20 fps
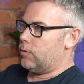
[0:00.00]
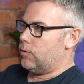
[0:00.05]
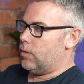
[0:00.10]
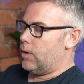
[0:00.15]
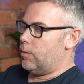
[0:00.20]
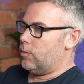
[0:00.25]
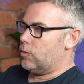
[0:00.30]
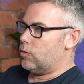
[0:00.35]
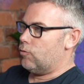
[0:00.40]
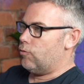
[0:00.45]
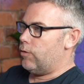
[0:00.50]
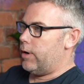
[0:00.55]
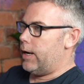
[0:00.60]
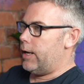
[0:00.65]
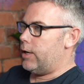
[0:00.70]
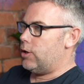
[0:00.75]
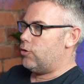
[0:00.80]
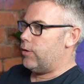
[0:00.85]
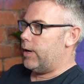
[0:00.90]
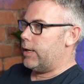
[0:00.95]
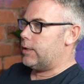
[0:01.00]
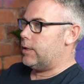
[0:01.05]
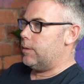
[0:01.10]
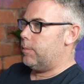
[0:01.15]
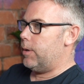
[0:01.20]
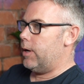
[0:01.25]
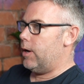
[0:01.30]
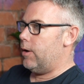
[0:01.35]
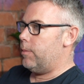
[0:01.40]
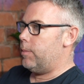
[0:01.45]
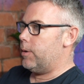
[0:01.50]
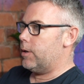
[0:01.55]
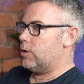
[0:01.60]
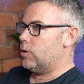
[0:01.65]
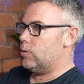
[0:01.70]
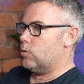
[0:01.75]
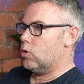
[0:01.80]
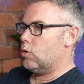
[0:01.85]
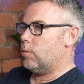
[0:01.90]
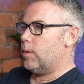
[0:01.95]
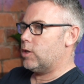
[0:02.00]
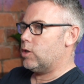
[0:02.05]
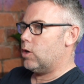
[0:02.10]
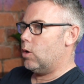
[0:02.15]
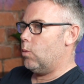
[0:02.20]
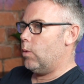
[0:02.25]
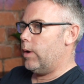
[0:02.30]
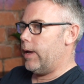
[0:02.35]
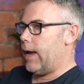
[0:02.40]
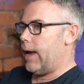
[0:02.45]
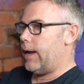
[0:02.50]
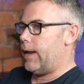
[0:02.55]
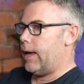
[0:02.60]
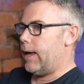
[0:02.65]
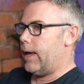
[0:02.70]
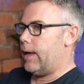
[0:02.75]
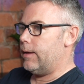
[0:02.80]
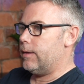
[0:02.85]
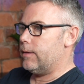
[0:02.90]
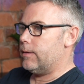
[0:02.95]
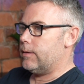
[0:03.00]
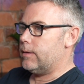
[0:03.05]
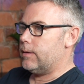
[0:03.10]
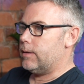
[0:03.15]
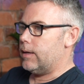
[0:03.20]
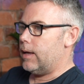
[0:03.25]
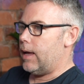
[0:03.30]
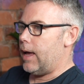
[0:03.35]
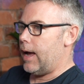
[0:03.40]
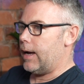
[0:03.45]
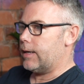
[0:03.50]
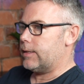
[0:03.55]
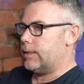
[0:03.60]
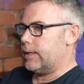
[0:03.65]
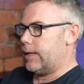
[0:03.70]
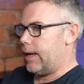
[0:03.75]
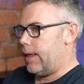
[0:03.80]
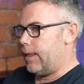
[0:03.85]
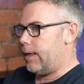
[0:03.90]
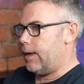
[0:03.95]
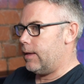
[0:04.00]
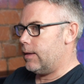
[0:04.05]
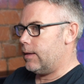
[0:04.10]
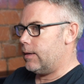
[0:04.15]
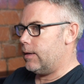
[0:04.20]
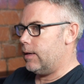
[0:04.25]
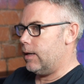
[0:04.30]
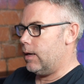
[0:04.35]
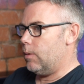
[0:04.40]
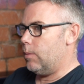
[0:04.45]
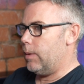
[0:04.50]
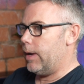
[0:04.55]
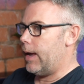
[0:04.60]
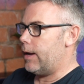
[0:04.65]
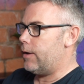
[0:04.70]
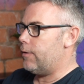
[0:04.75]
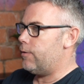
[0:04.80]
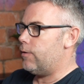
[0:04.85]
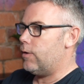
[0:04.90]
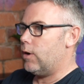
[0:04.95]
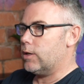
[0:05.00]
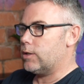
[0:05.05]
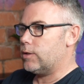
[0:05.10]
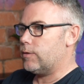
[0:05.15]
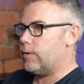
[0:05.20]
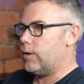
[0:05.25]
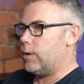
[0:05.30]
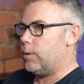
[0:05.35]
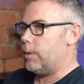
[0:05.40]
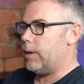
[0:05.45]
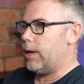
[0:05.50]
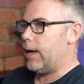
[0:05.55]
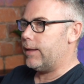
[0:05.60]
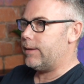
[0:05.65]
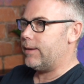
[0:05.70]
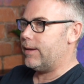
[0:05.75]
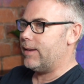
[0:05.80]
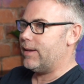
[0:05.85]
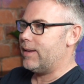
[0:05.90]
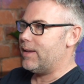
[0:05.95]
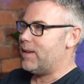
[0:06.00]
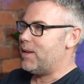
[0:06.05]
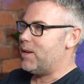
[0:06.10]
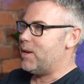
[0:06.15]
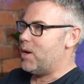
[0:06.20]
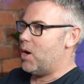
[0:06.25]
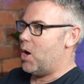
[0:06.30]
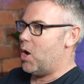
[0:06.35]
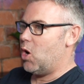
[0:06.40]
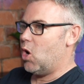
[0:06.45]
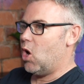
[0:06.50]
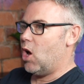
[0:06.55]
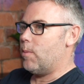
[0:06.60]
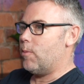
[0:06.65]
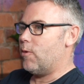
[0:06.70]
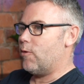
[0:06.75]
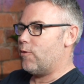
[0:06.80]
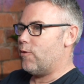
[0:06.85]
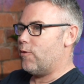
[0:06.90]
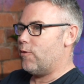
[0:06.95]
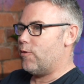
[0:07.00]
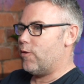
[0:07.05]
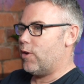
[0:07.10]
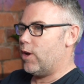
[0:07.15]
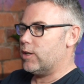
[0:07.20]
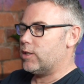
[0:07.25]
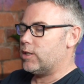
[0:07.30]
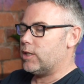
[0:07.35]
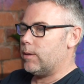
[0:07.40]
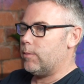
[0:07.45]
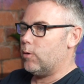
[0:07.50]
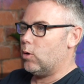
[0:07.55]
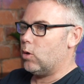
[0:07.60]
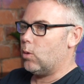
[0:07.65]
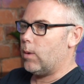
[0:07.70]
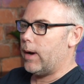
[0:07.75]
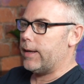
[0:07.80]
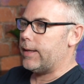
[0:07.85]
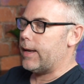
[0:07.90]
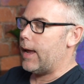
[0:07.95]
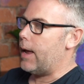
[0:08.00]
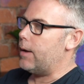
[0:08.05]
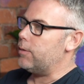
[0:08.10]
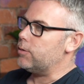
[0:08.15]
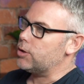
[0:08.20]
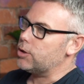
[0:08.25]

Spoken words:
It was a really interesting period because it was almost like we had our act together. We had a philosophy, we had a alignment from first team all the way down